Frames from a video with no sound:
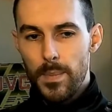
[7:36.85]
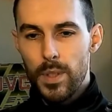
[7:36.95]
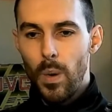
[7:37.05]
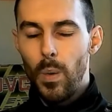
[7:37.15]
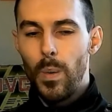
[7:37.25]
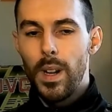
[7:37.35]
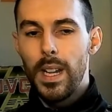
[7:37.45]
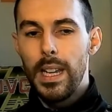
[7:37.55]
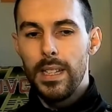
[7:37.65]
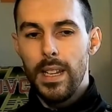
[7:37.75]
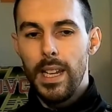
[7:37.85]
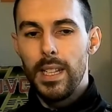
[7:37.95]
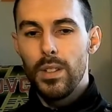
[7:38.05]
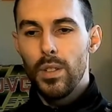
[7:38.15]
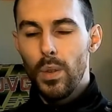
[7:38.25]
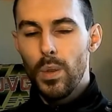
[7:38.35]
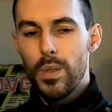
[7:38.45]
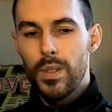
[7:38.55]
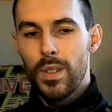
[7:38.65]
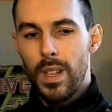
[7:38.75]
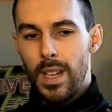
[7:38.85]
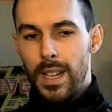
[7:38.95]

So he does